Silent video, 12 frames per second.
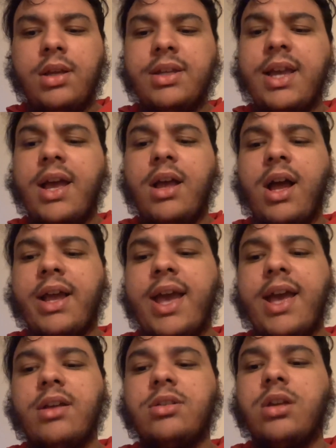Yeah,
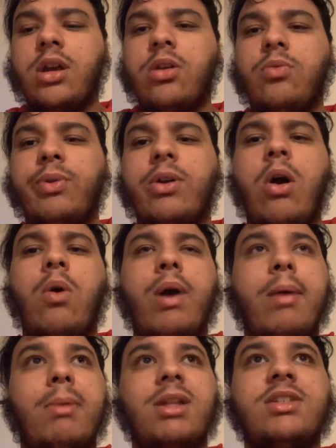okay. So we got
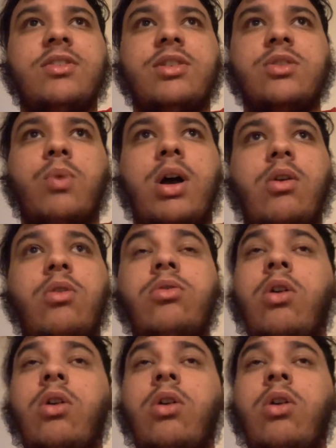Juan Mata as well